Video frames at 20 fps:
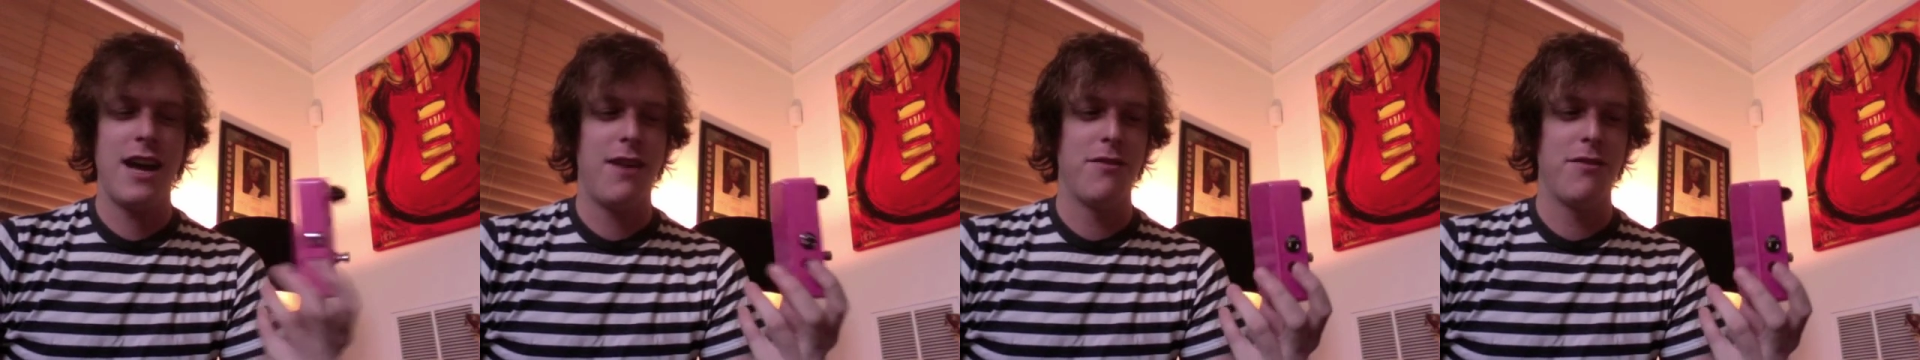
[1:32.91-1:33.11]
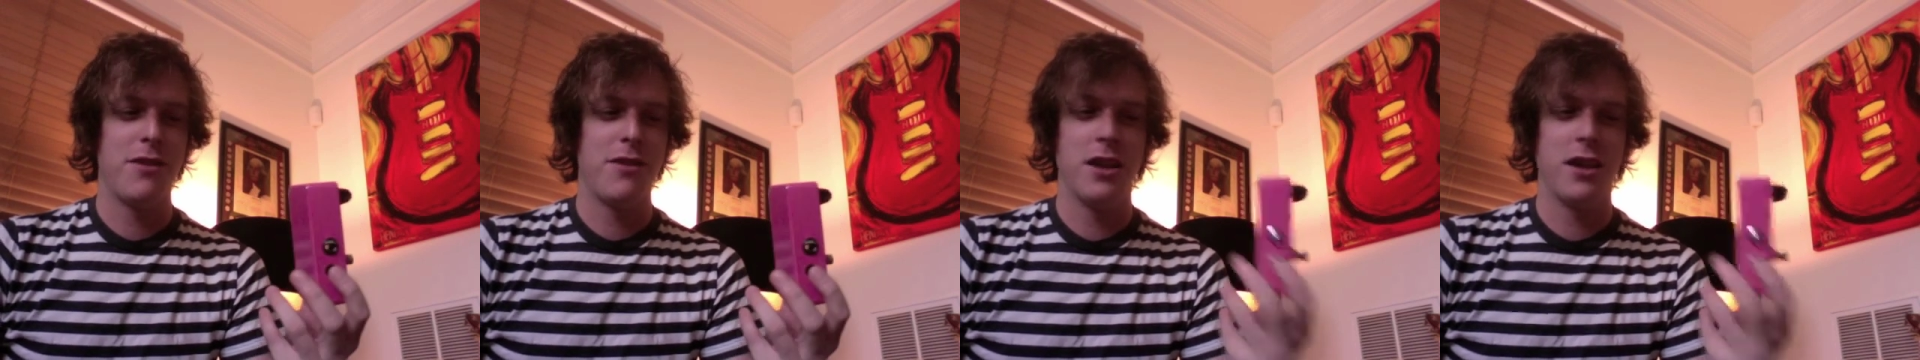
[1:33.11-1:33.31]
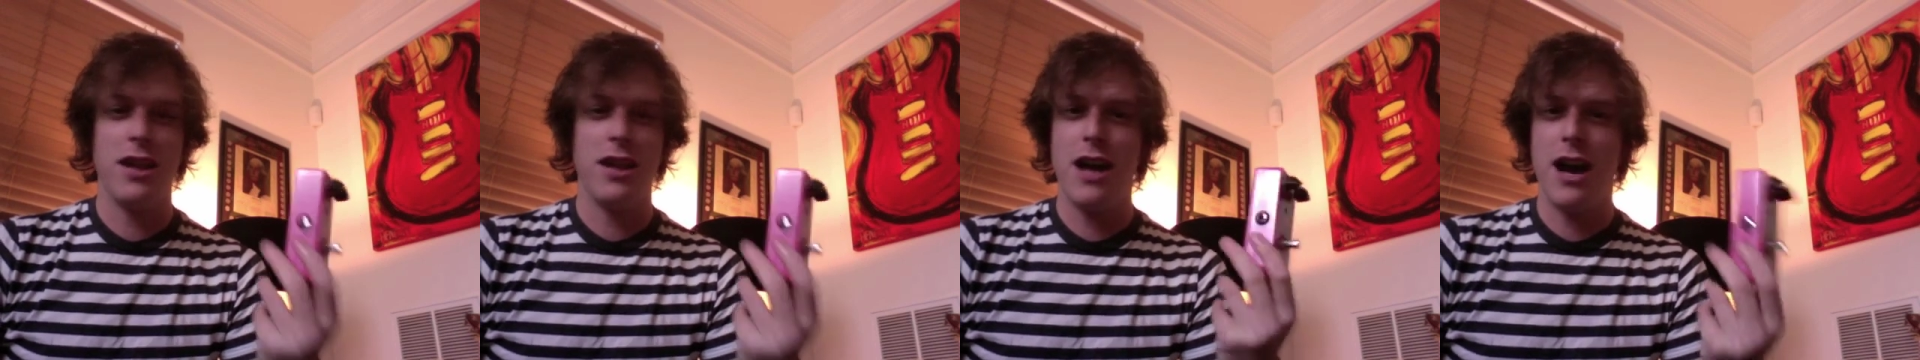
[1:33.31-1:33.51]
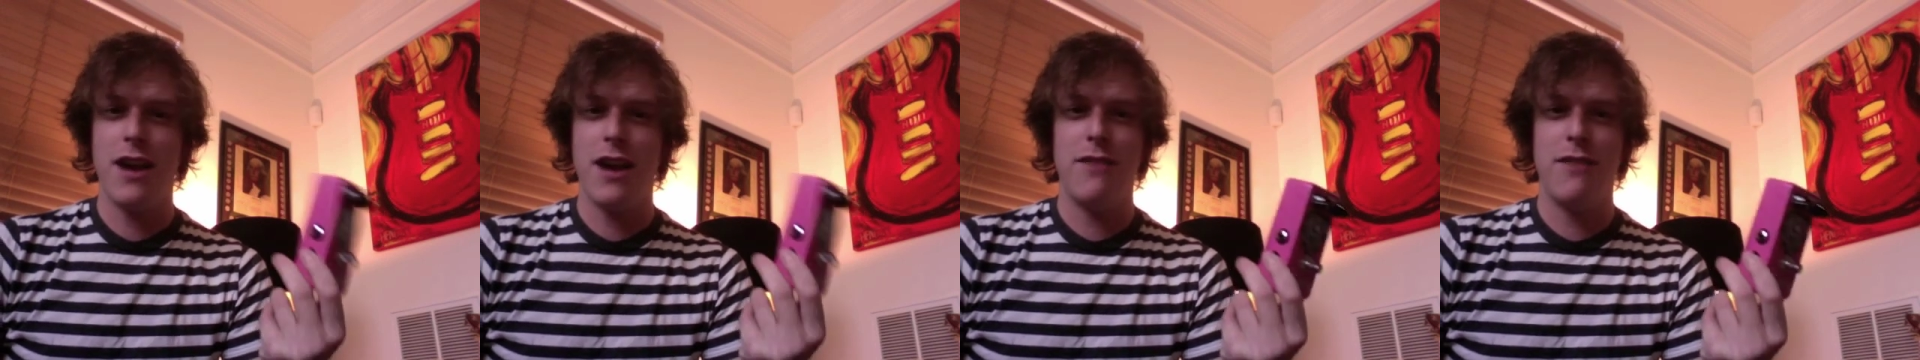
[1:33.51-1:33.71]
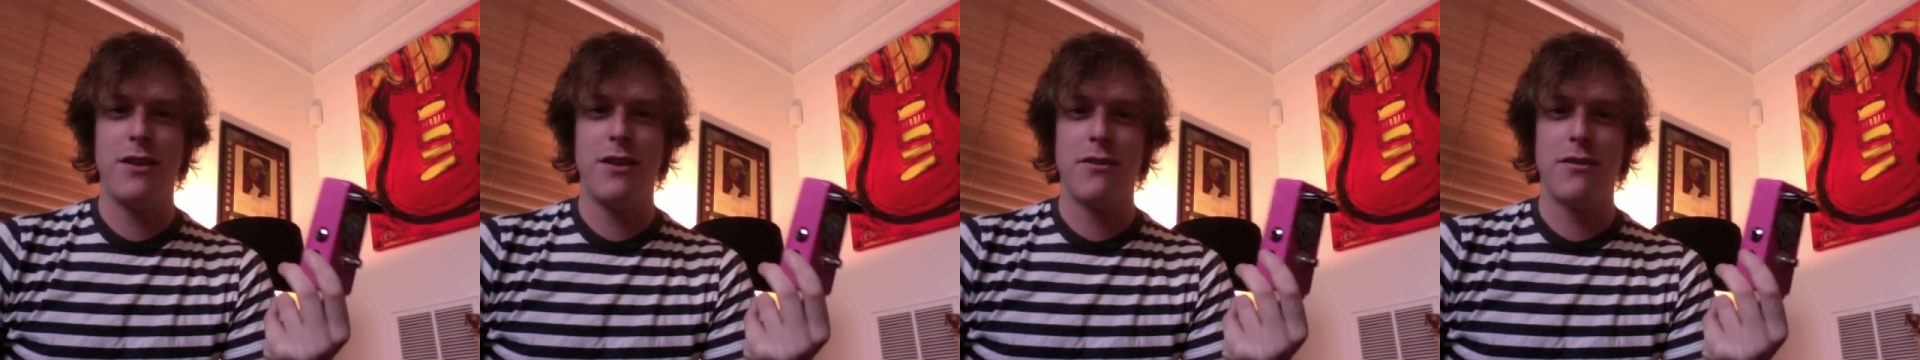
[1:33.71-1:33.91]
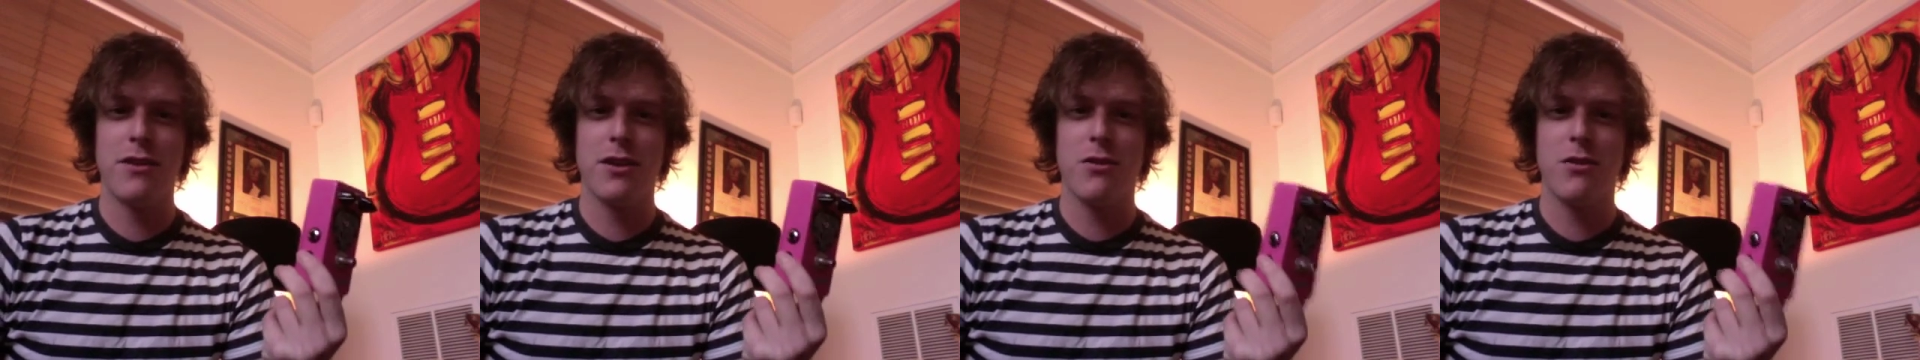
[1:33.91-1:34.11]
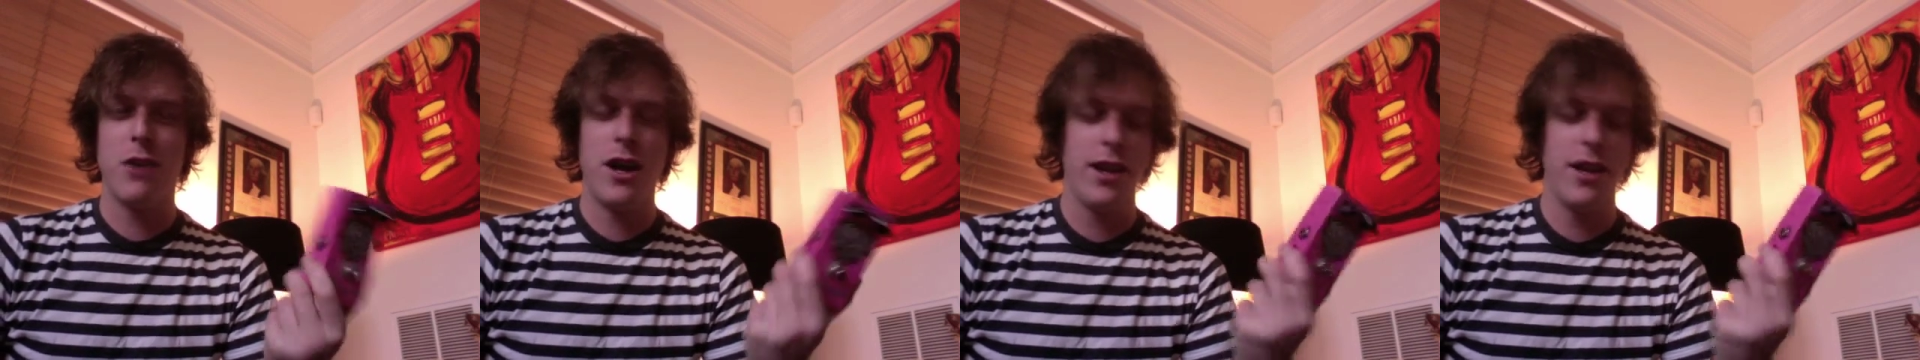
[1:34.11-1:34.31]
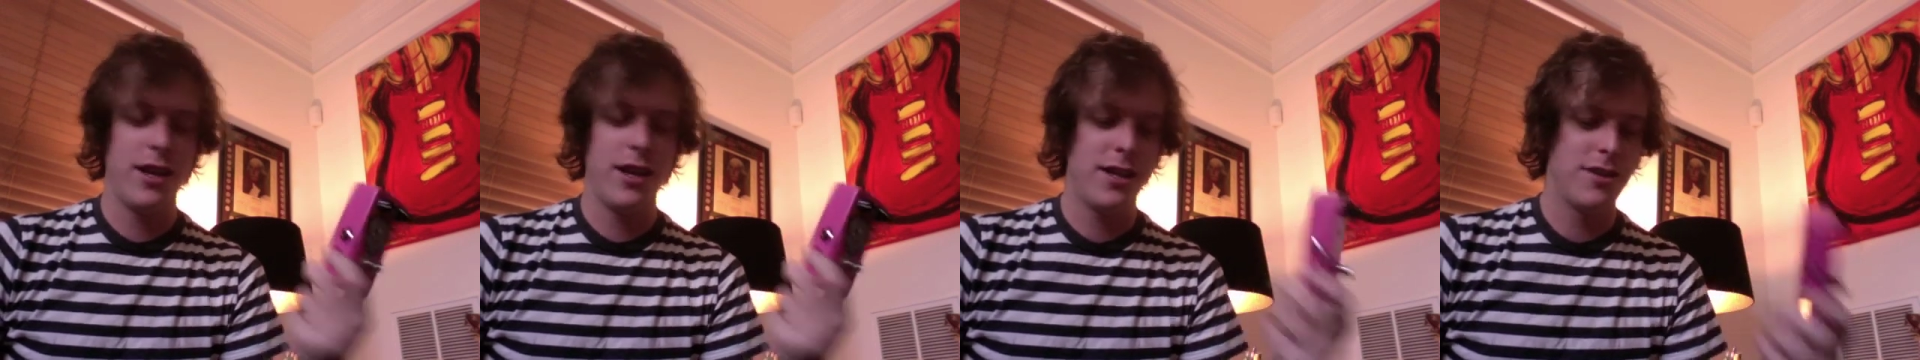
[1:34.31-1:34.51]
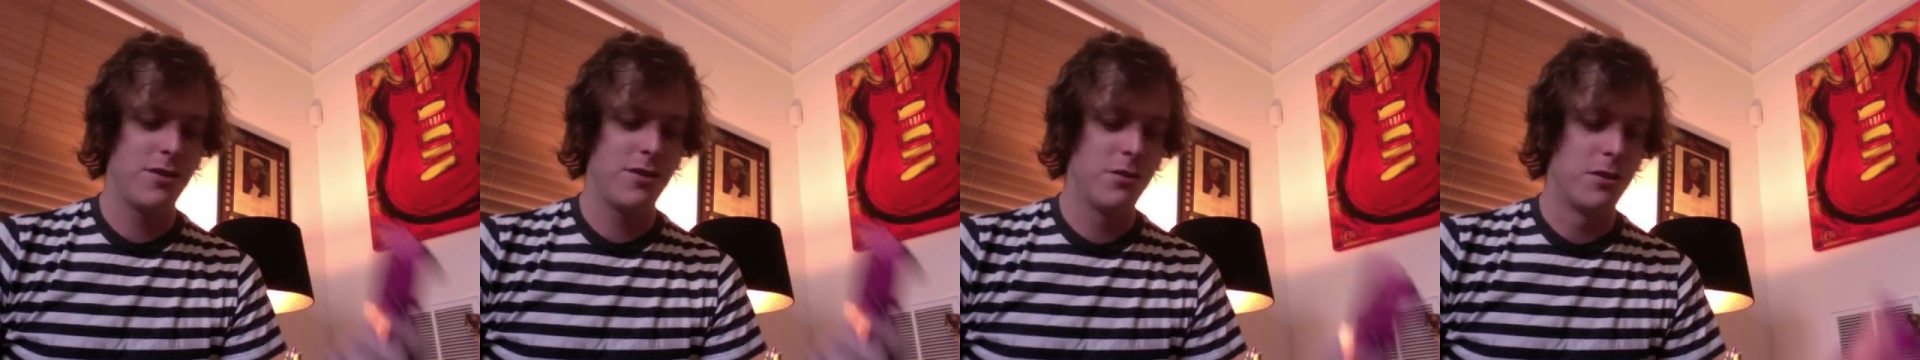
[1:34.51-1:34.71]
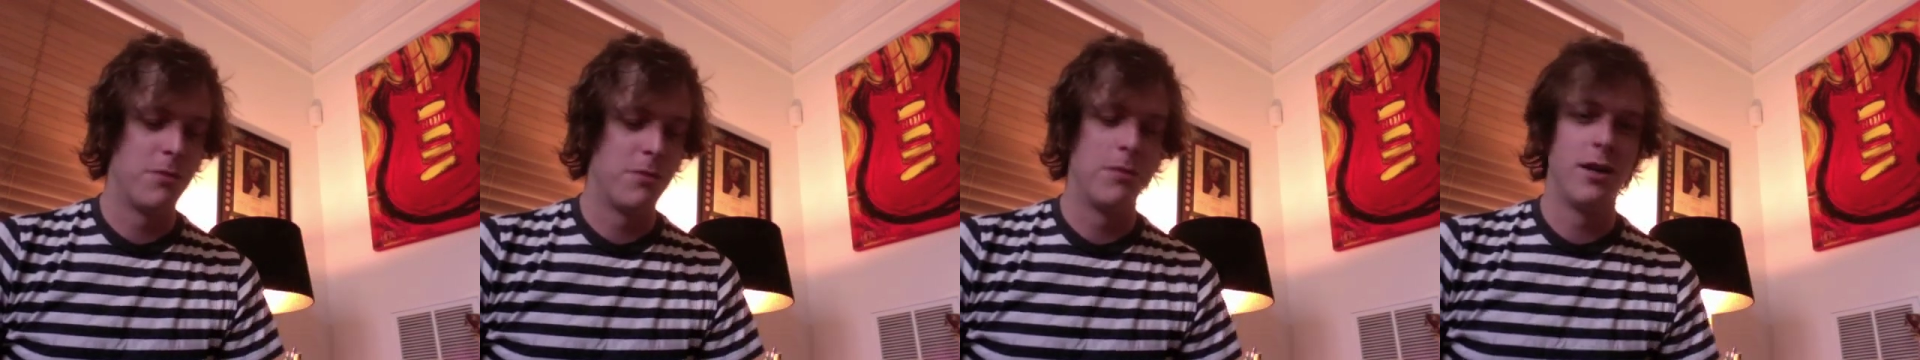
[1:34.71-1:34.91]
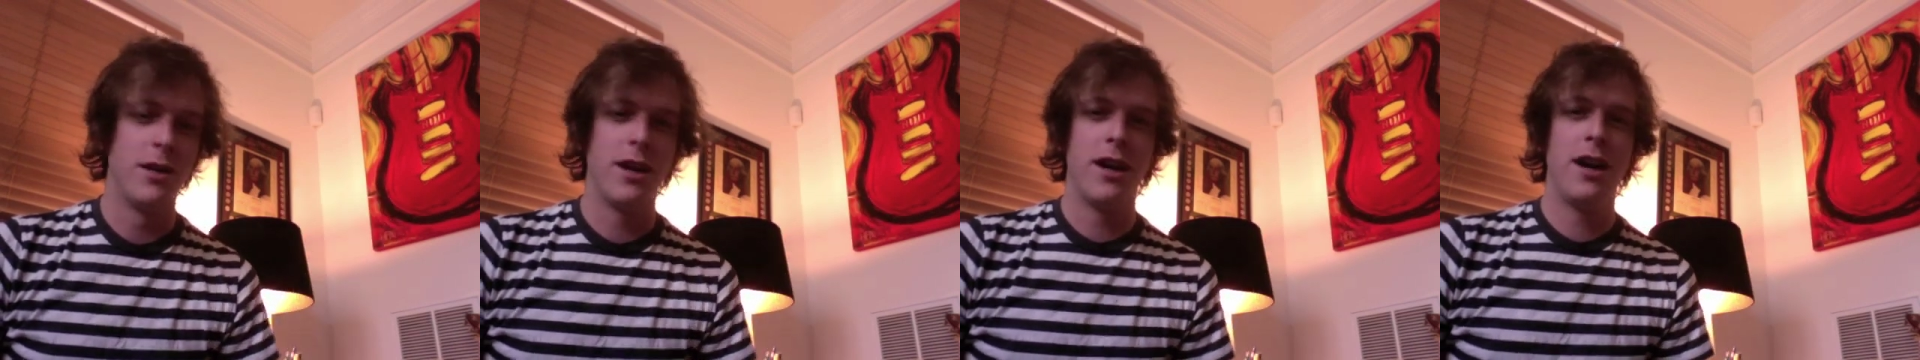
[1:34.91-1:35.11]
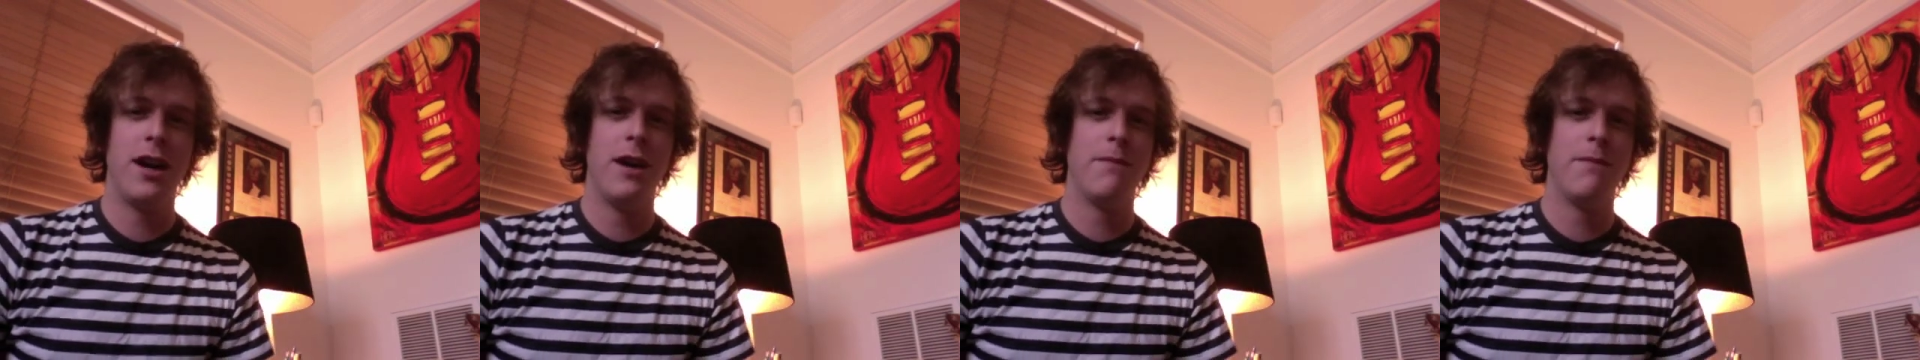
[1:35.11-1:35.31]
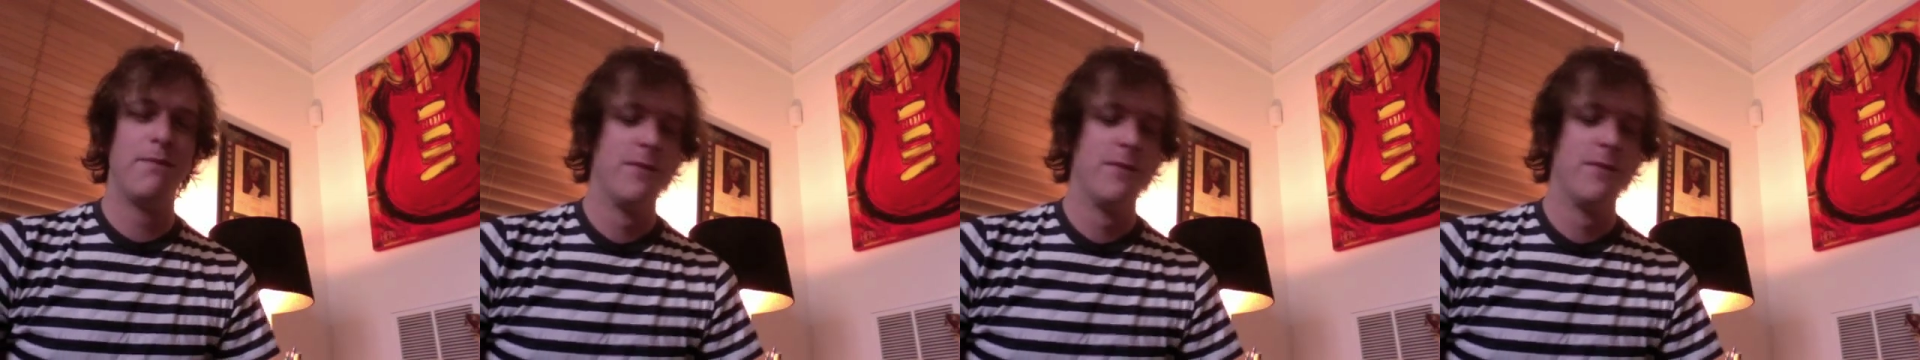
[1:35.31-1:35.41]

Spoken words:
lot of different qualities to them.